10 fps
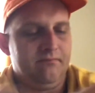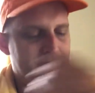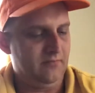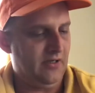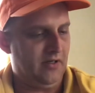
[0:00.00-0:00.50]

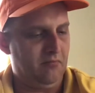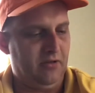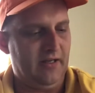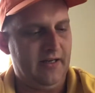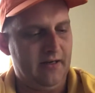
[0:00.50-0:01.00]
they're
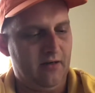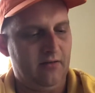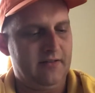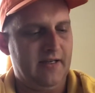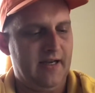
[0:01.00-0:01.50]
complaining all
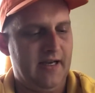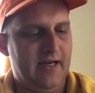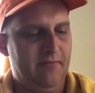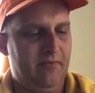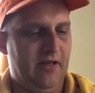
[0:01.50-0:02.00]
the
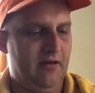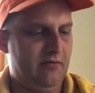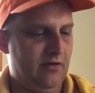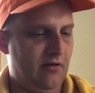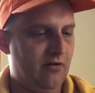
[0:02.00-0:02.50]
time, the
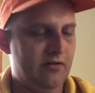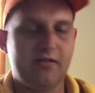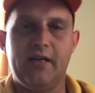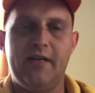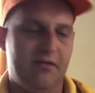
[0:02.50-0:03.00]
yard
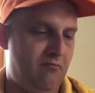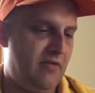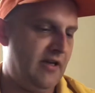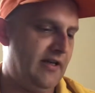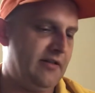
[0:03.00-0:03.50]
stays a
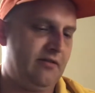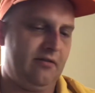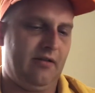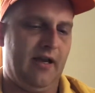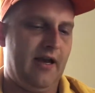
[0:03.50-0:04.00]
mess,
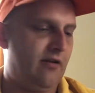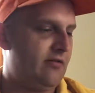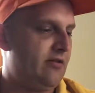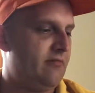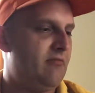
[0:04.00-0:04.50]
the house
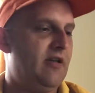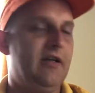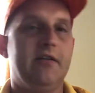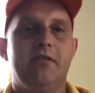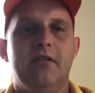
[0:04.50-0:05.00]
is a mess.